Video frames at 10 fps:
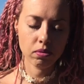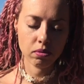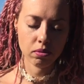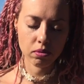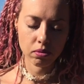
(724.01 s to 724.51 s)

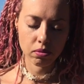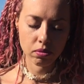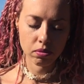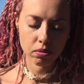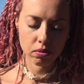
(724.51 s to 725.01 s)

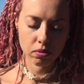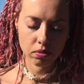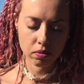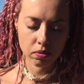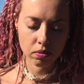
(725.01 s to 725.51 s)

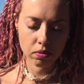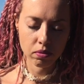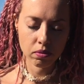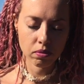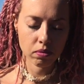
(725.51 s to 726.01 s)

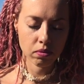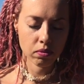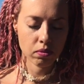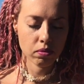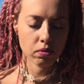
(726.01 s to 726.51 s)

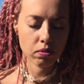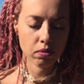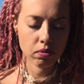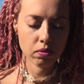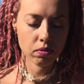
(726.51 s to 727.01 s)

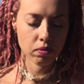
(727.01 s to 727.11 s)
(no one is talking)